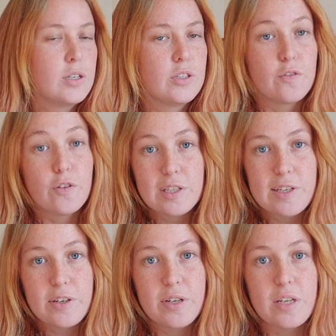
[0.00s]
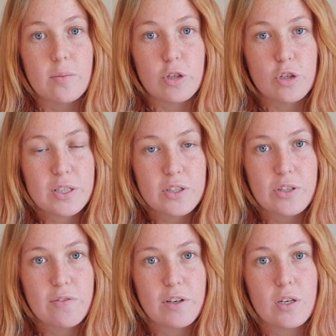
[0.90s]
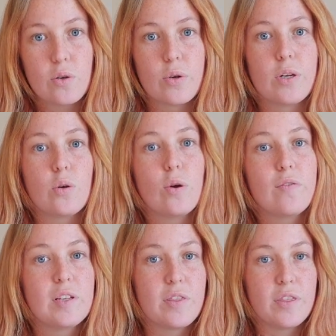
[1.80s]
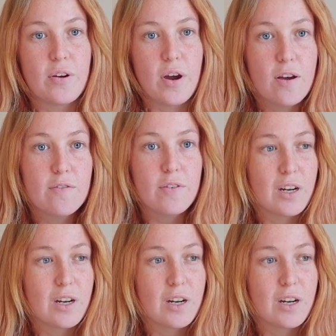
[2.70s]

So firstly, you need a matric certificate or an equivalent thereof.